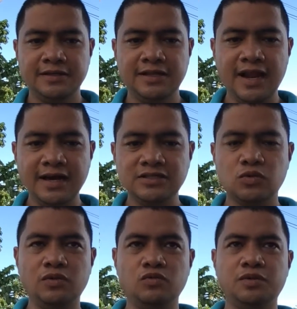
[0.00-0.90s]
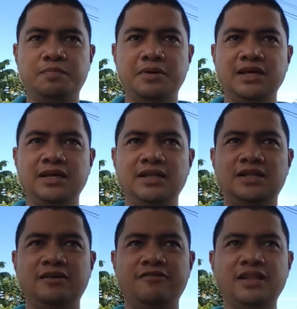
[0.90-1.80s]
The next one would be
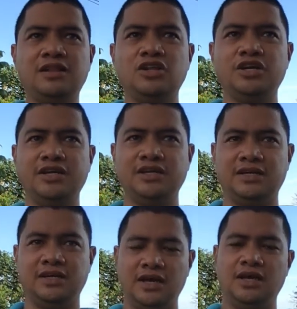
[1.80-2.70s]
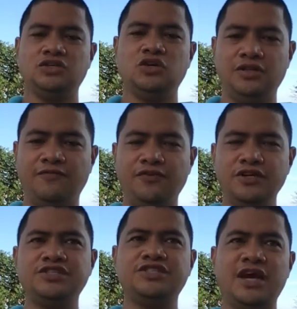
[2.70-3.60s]
the great learning. So the
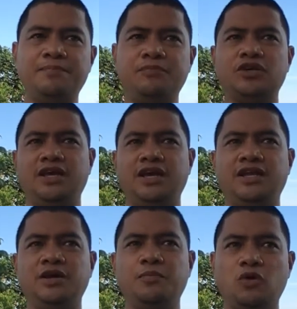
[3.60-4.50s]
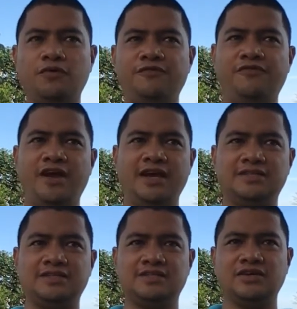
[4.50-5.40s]
first chapter in the Book of
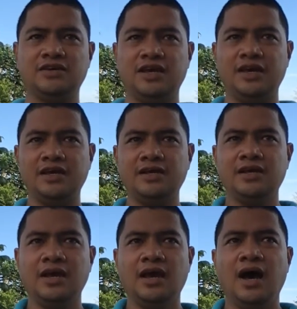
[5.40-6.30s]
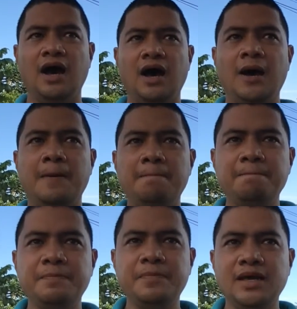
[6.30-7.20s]
Rites, okay,
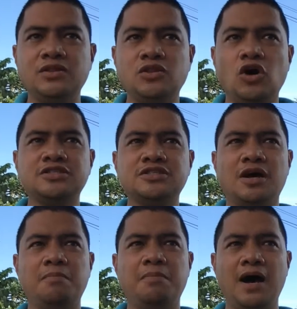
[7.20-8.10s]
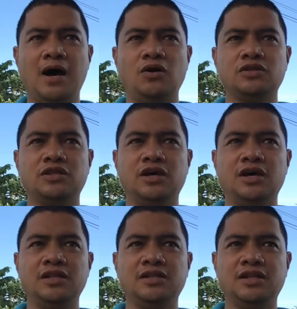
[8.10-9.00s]
it talks about
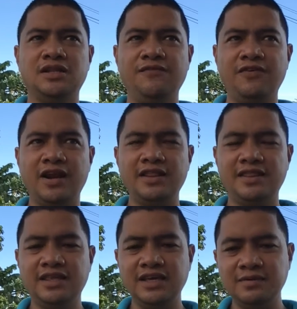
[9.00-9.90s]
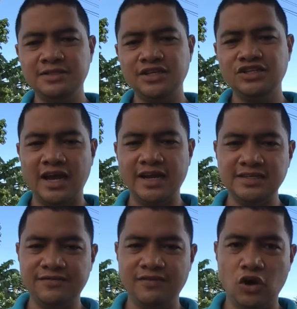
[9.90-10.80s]
the different themes in
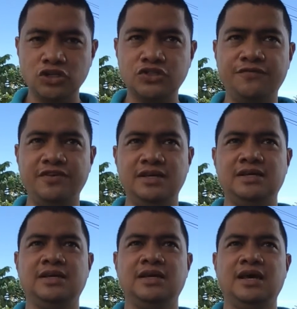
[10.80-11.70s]
Chinese philosophy,